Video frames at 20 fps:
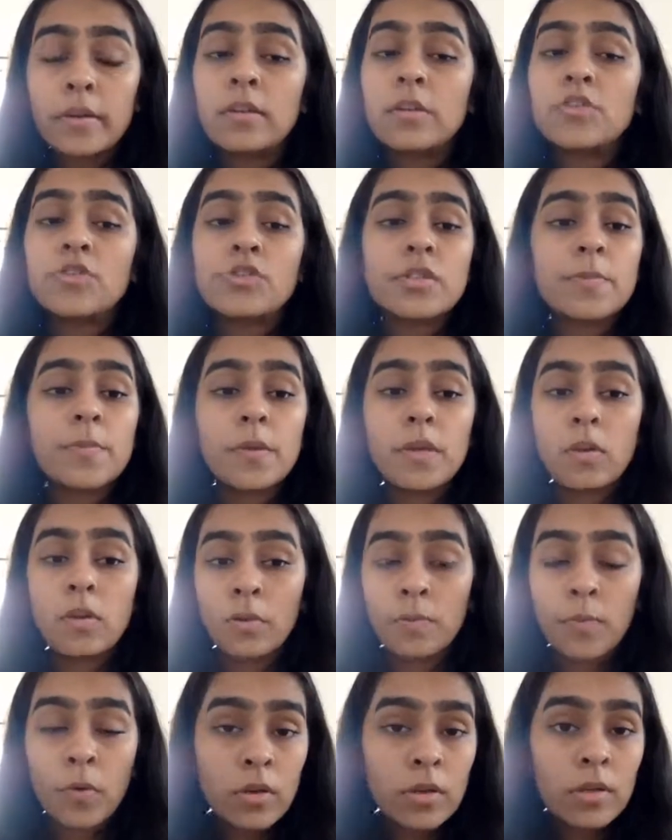It'll just be a
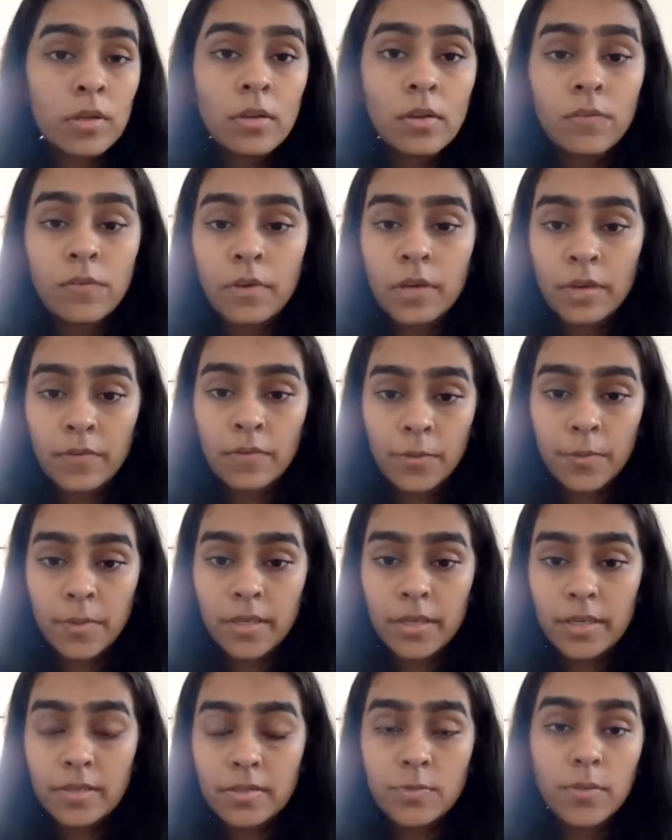lot more clear for
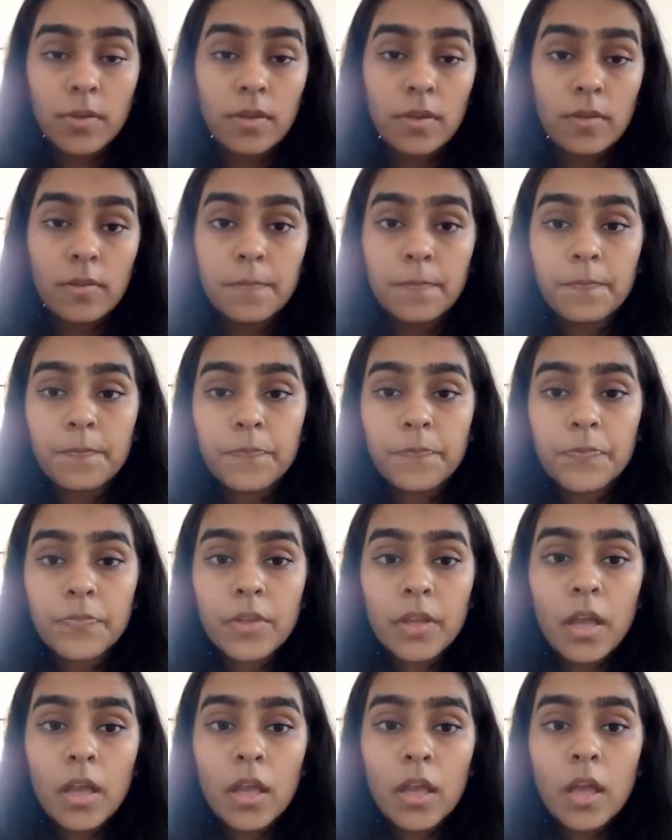everybody as well.
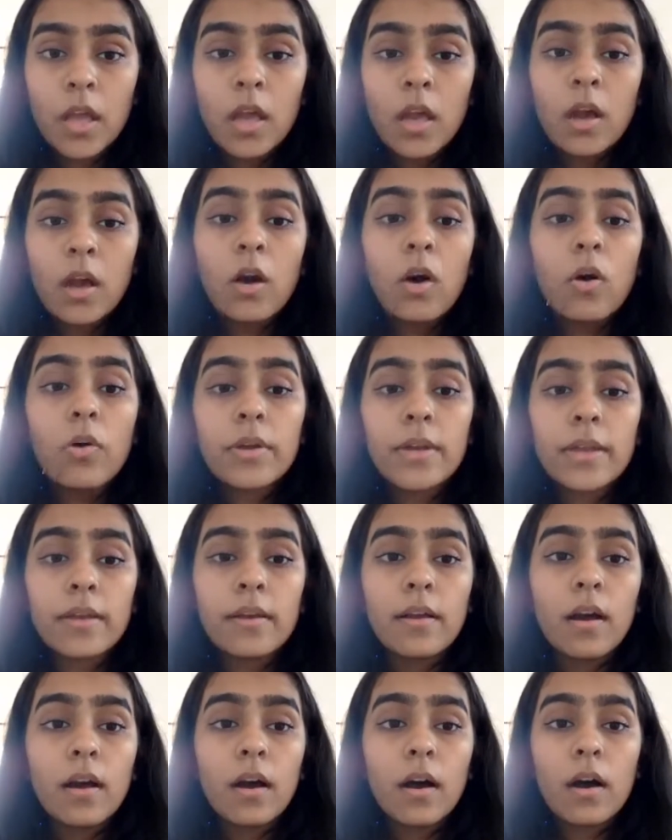
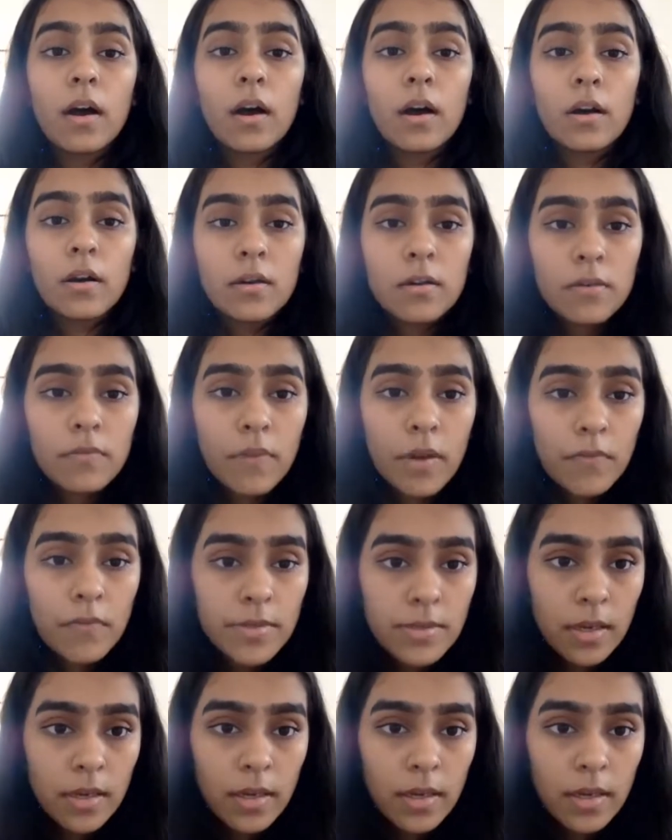Okay, where was